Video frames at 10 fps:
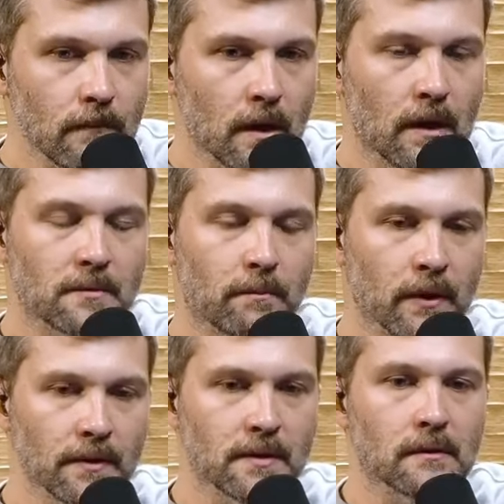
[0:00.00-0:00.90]
It's
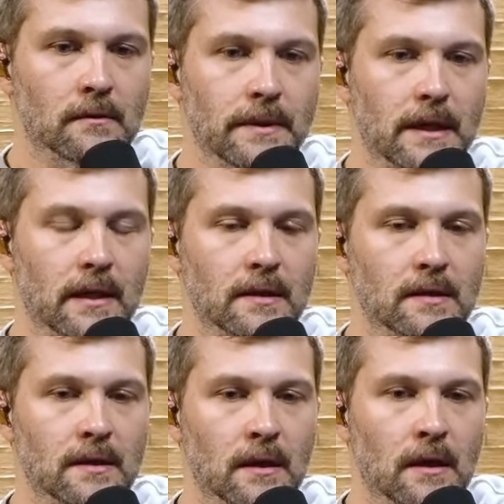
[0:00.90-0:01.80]
personal
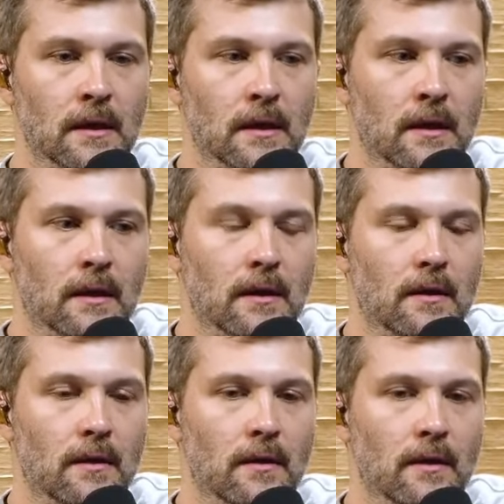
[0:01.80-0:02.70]
because
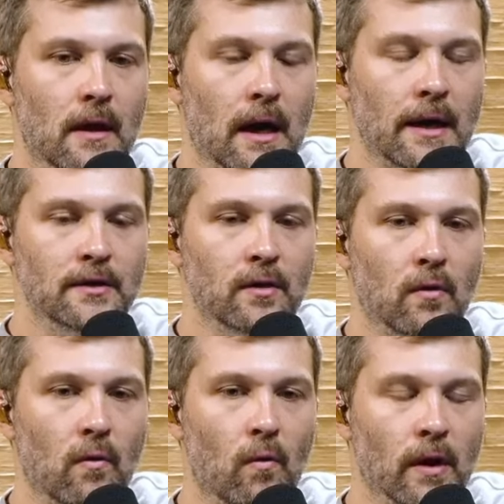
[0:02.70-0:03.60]
I
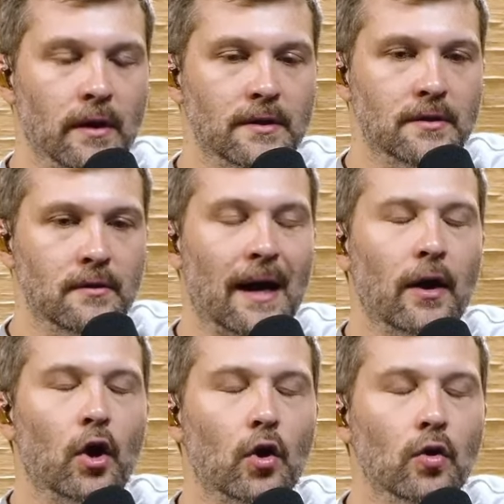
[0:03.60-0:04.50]
don't want to. I
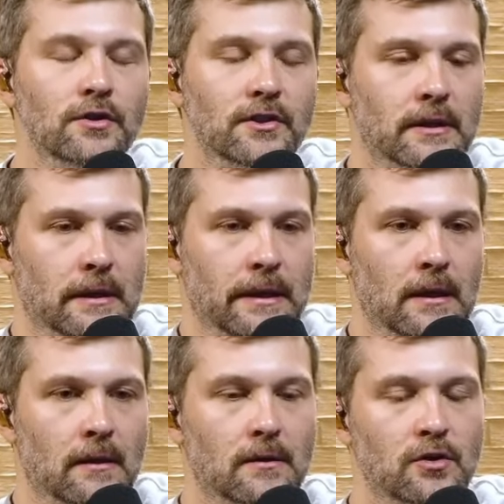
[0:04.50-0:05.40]

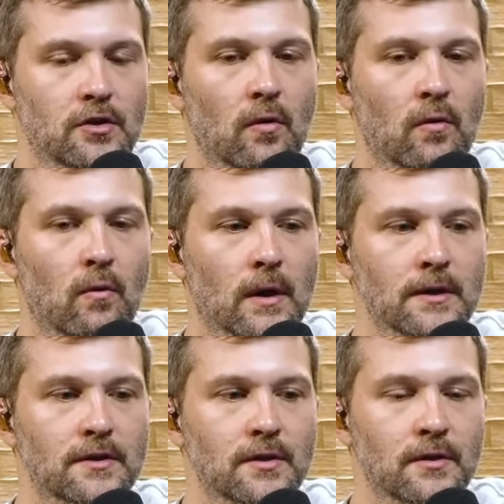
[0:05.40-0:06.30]
urgently don't
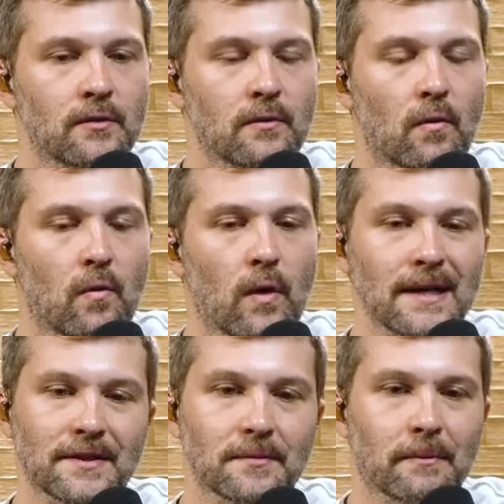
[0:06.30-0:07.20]
want to
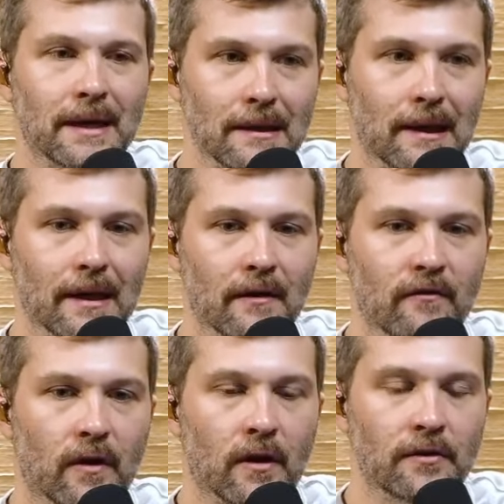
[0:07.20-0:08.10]
waste my
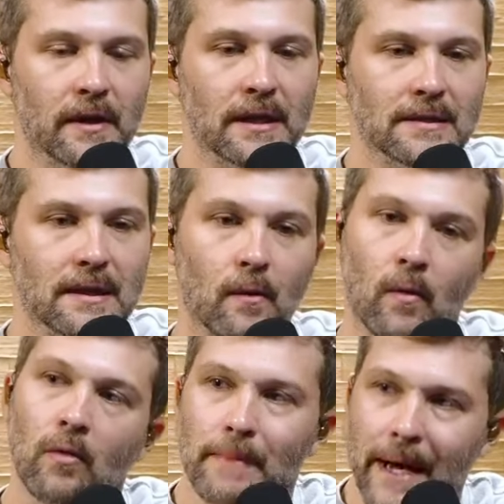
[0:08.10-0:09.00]
life on things that
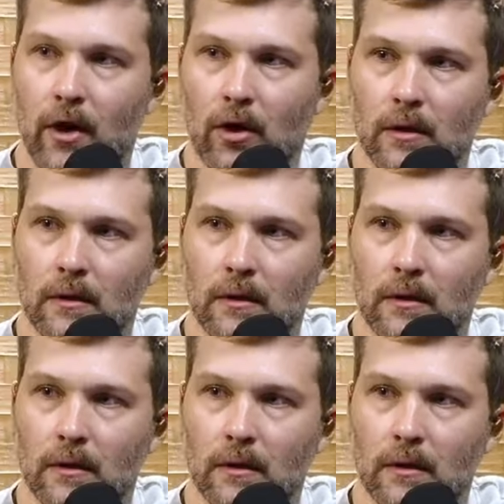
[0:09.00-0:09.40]
won't matter.